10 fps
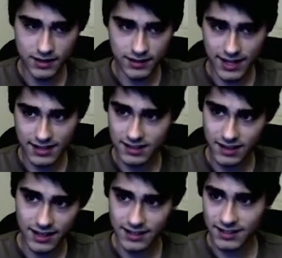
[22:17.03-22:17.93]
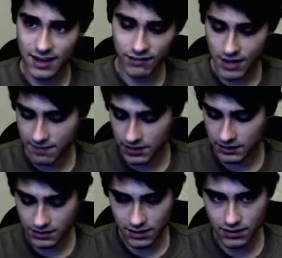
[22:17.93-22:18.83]
That's like a safe time
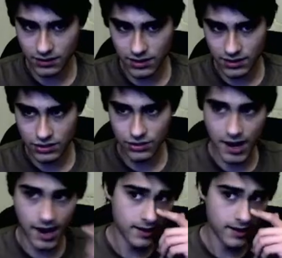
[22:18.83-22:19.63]
to do this strat.